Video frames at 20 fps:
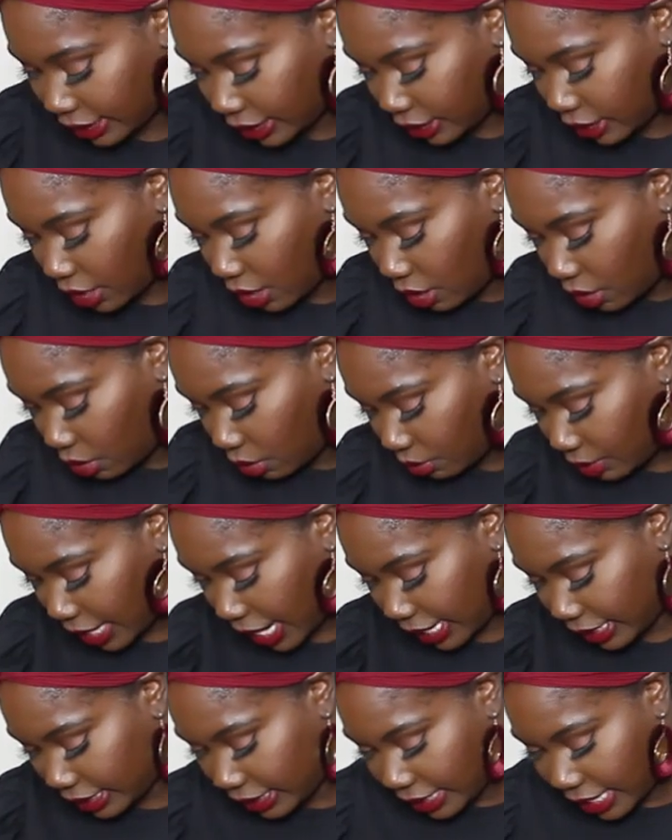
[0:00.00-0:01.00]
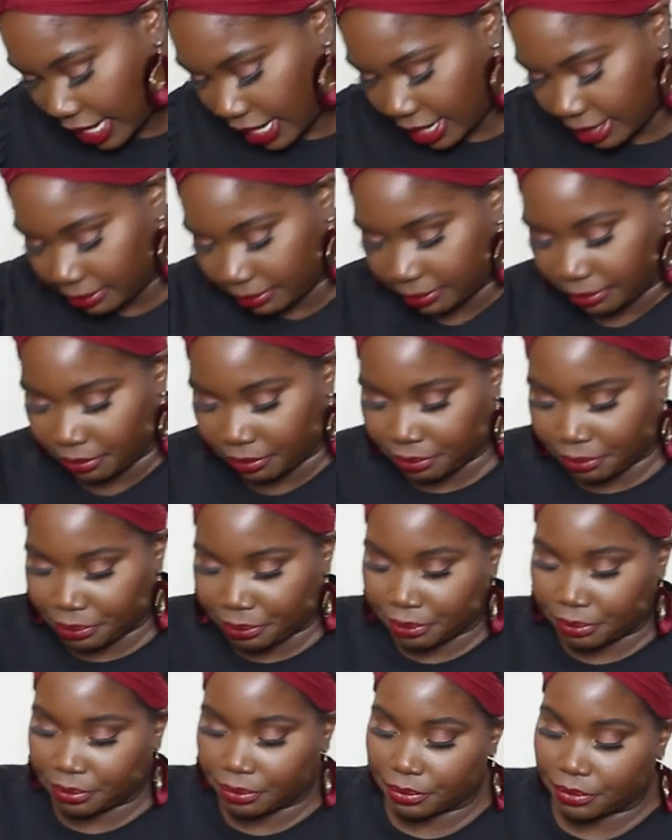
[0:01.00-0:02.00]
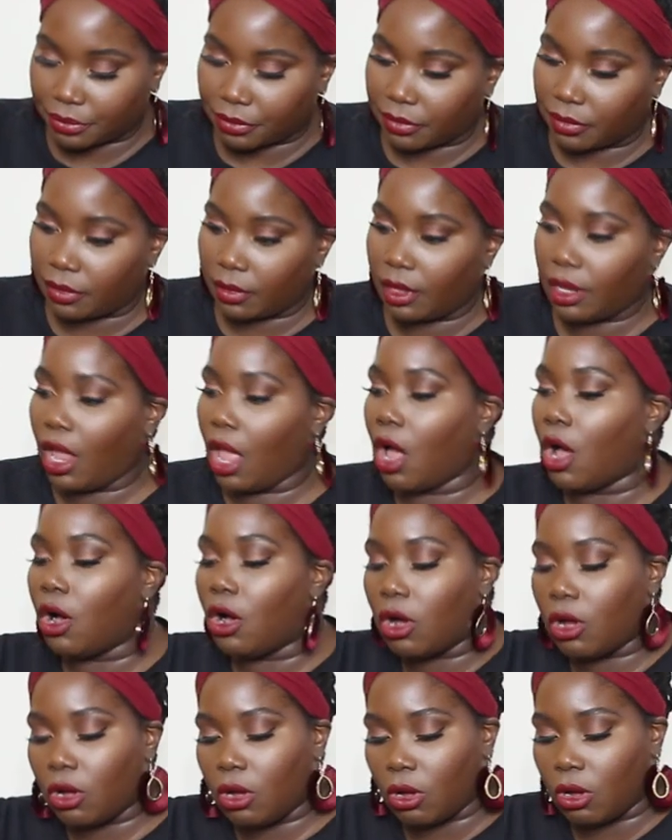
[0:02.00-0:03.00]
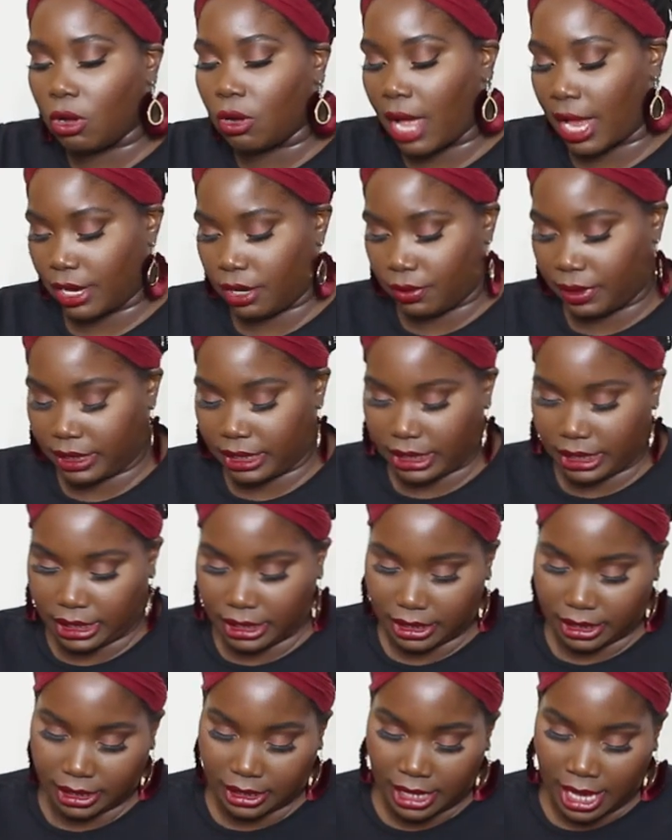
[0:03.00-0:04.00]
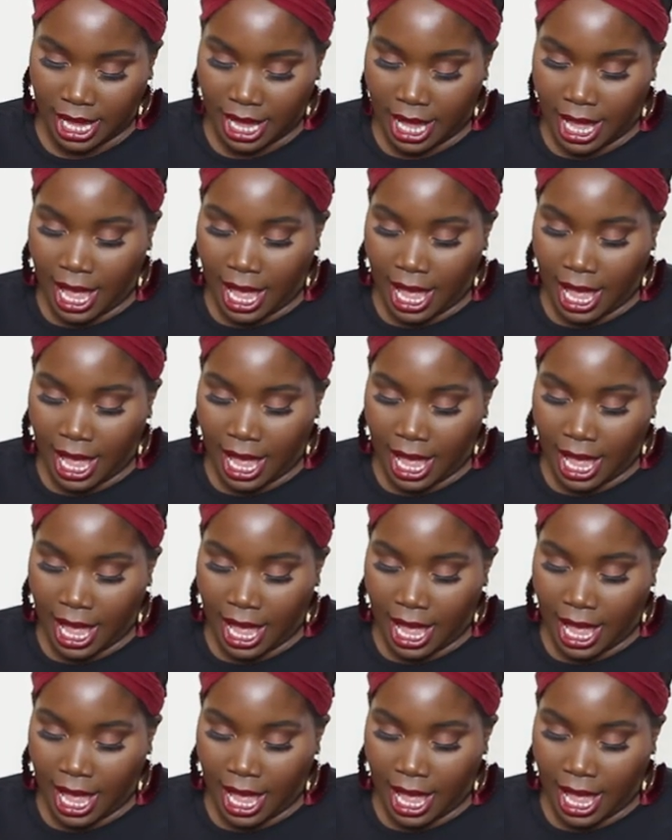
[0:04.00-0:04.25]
So next up, oh, I know what this is.